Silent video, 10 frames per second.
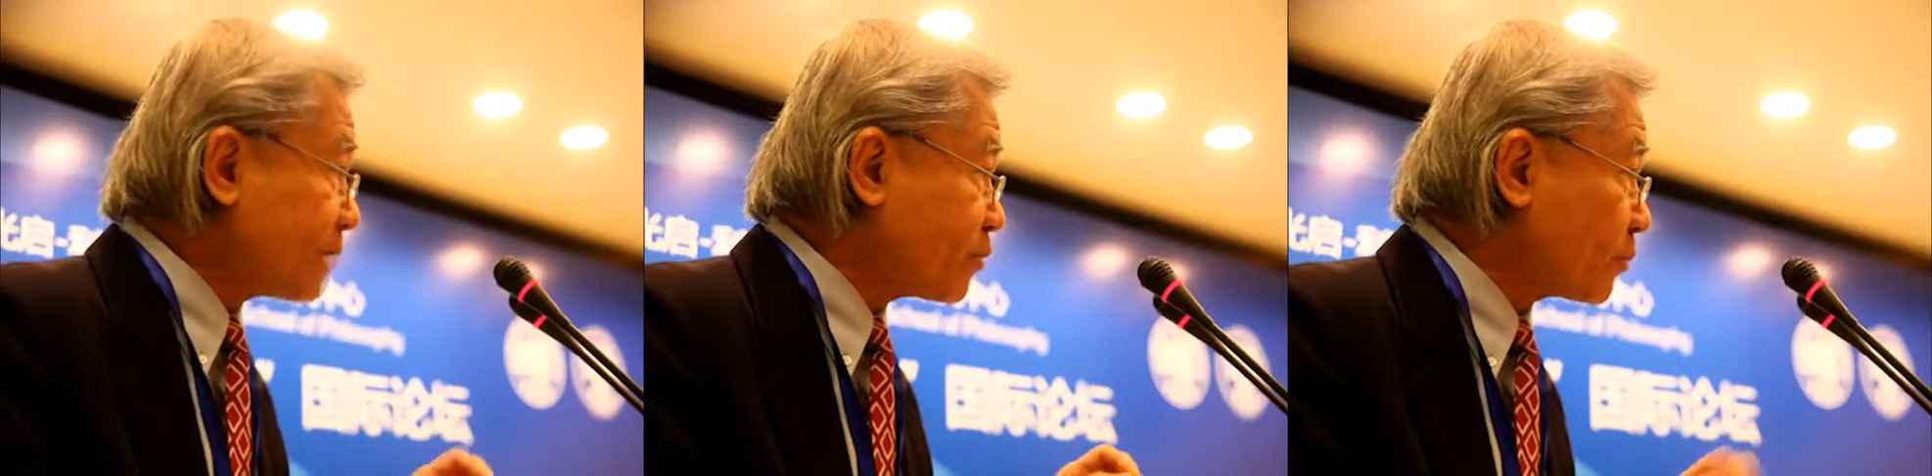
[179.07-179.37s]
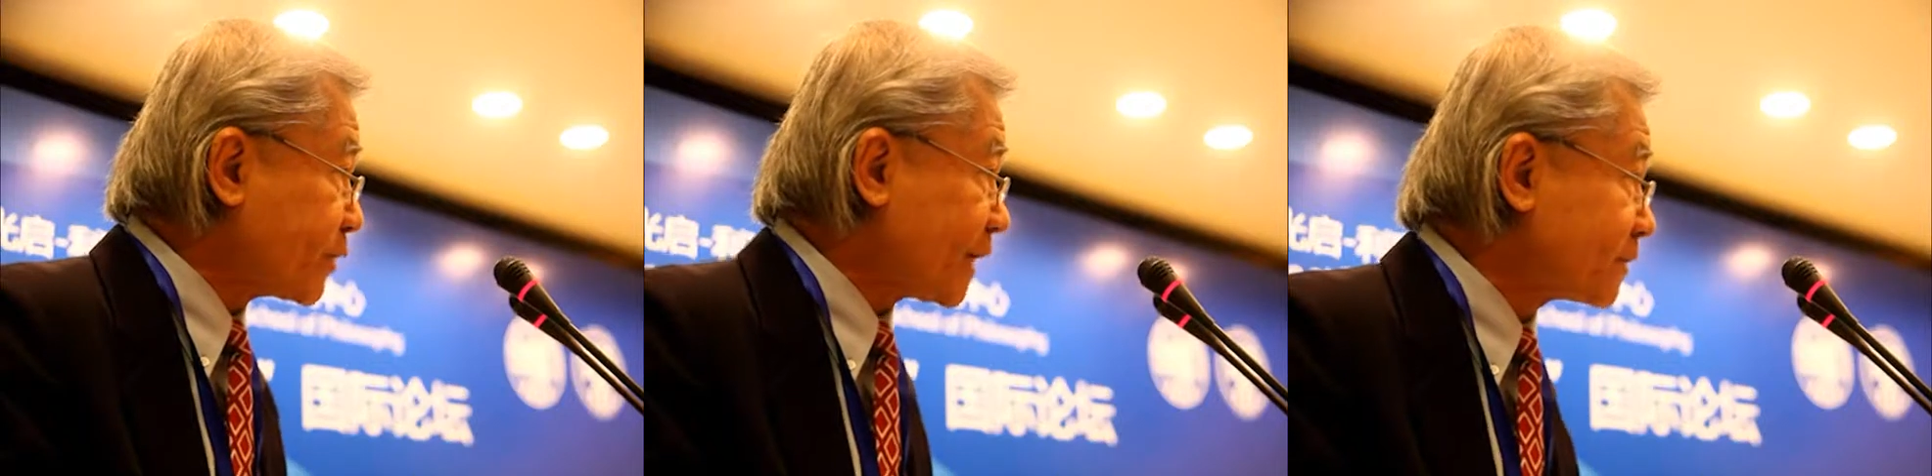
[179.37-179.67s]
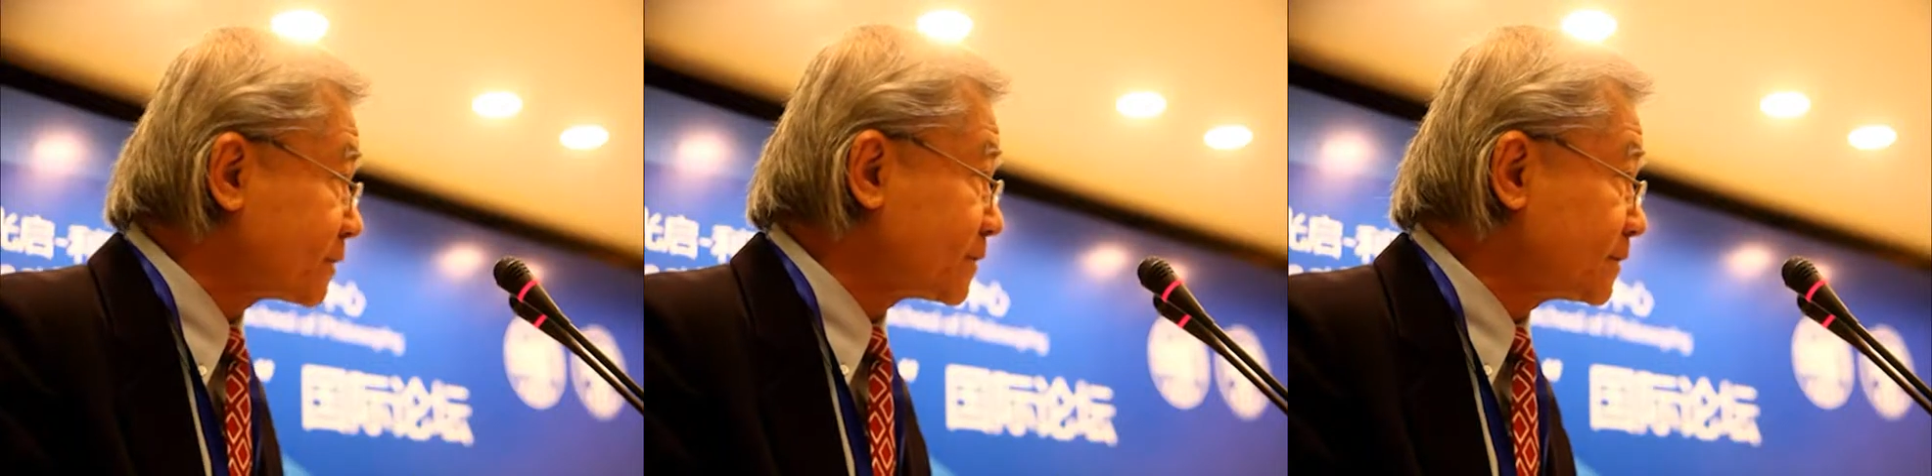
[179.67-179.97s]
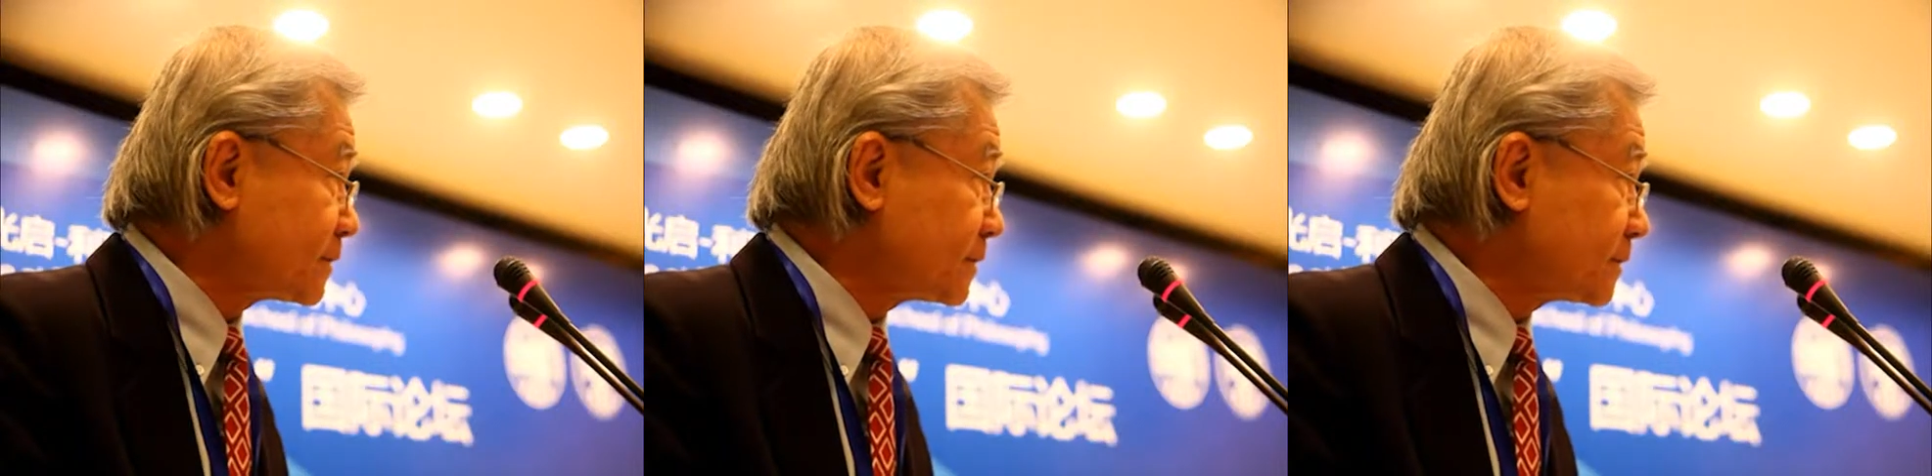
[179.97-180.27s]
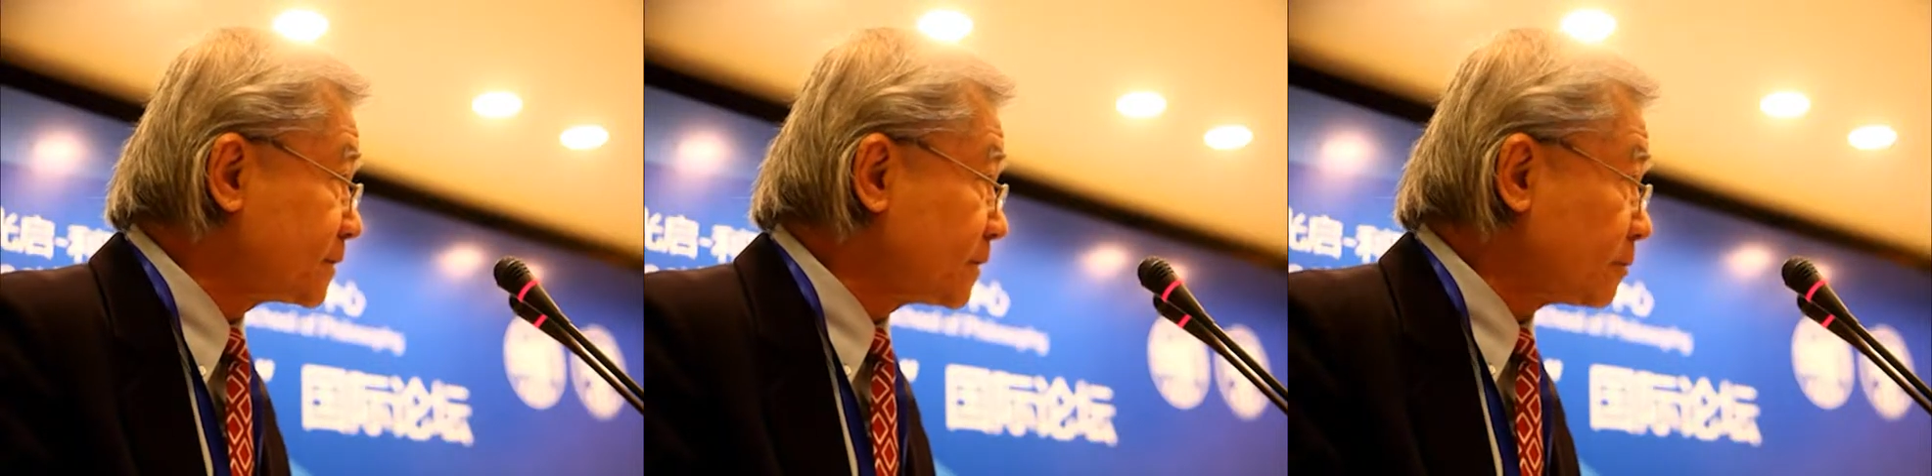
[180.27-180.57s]
appropriate,
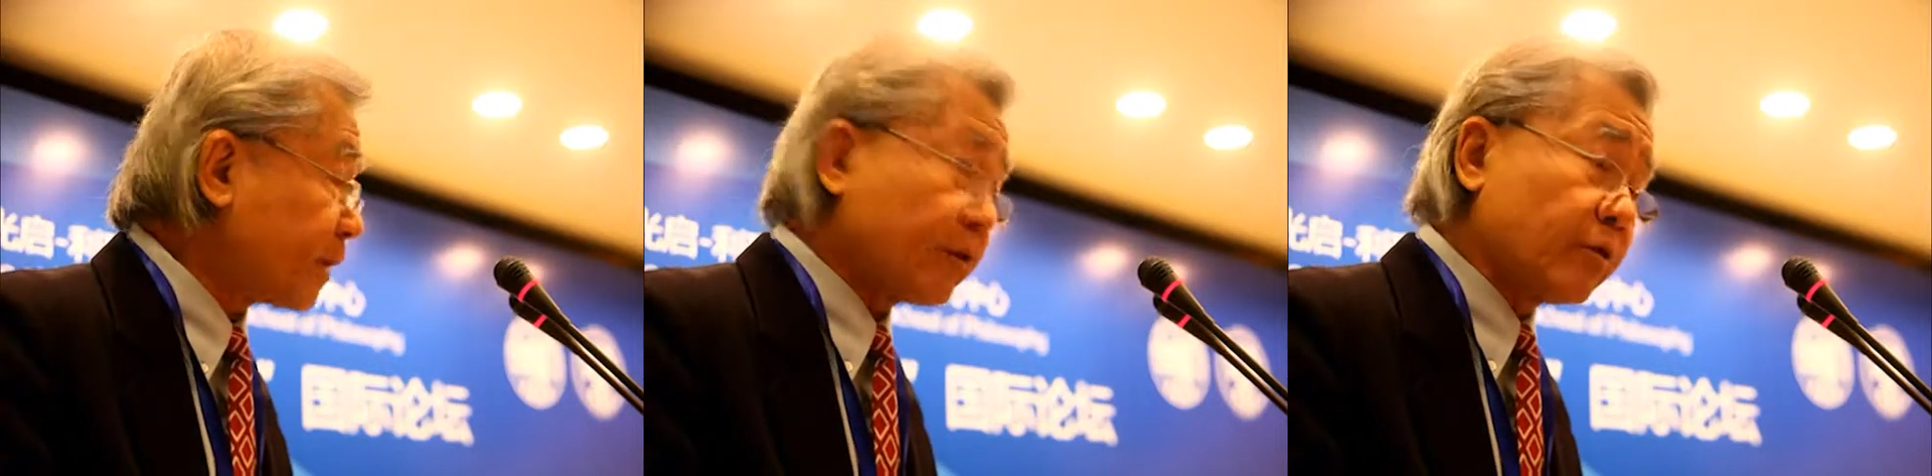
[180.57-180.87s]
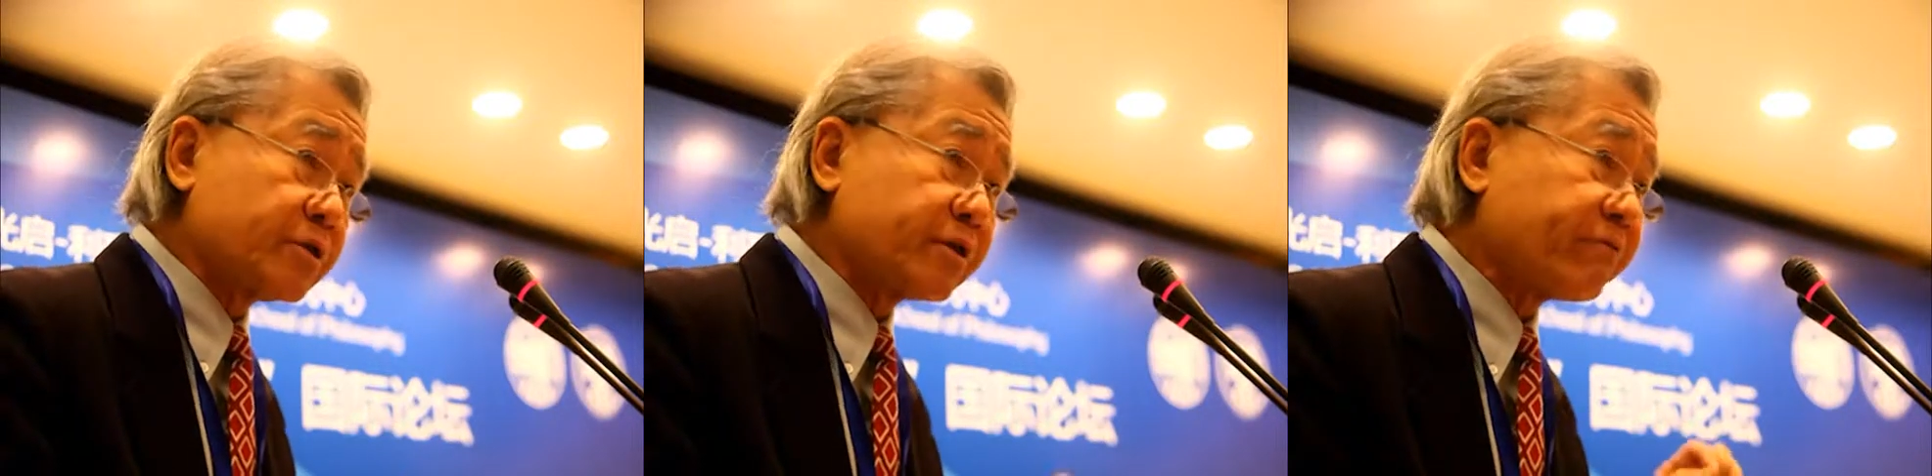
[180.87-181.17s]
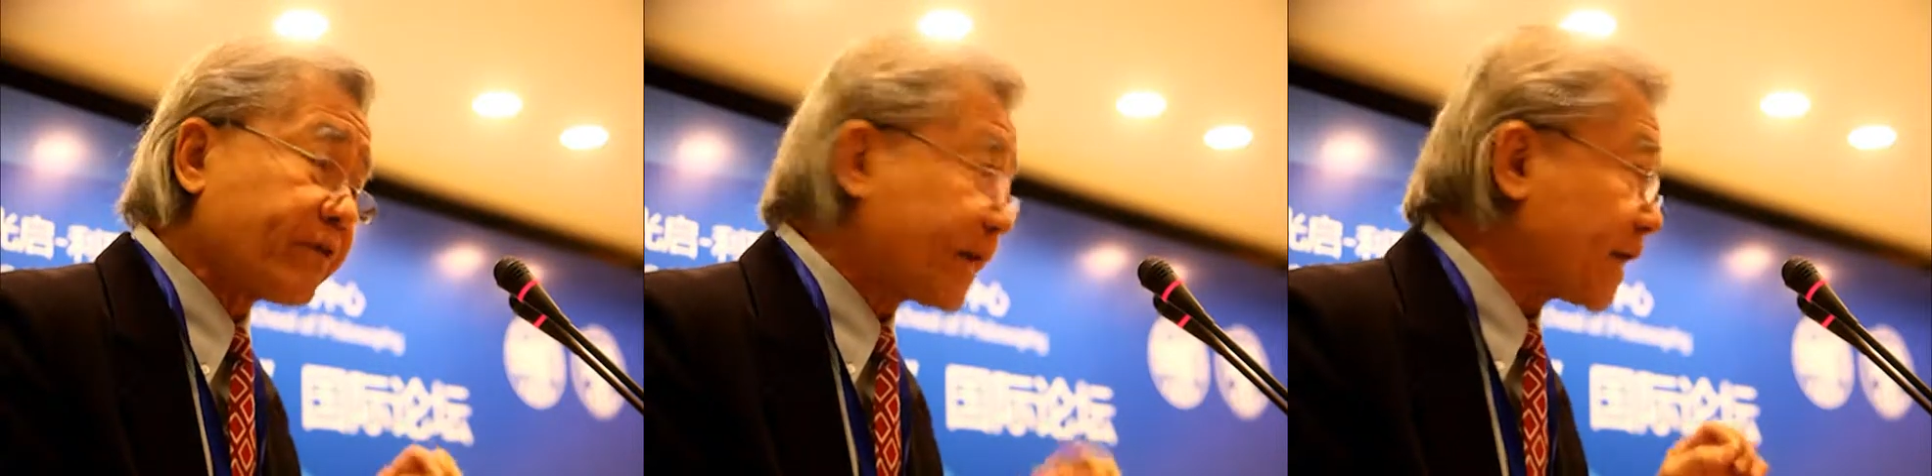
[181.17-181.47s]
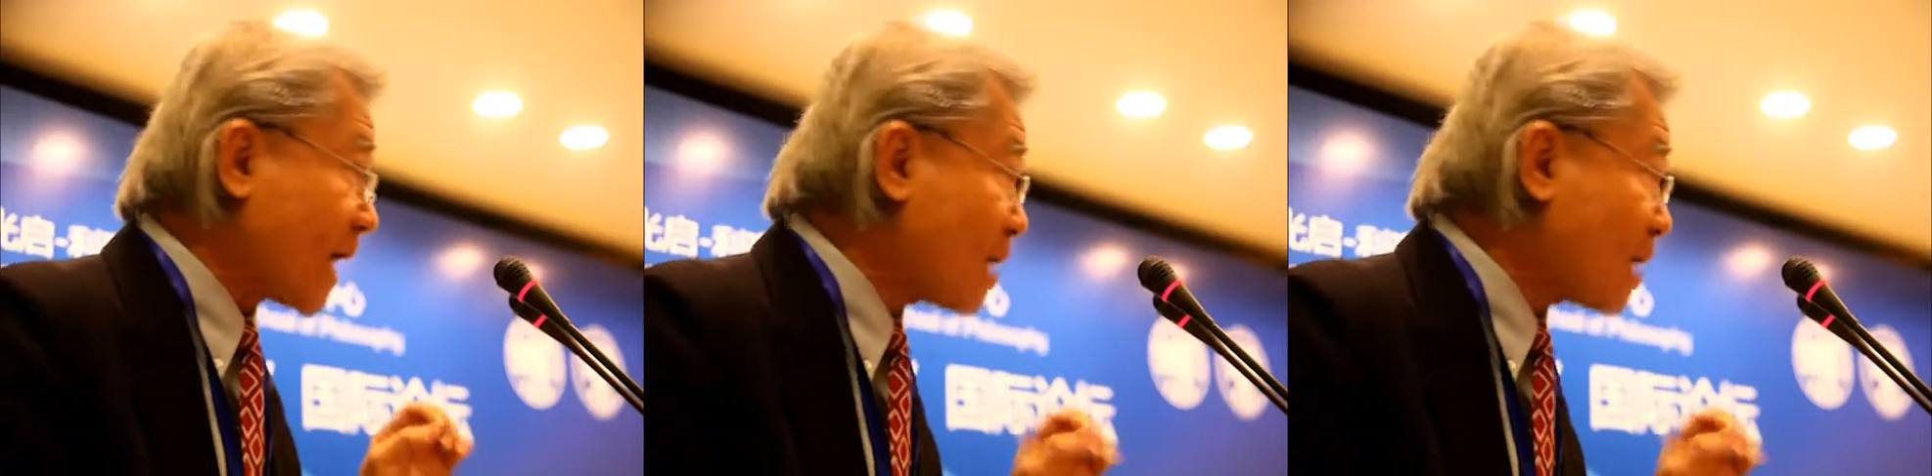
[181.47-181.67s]
but also very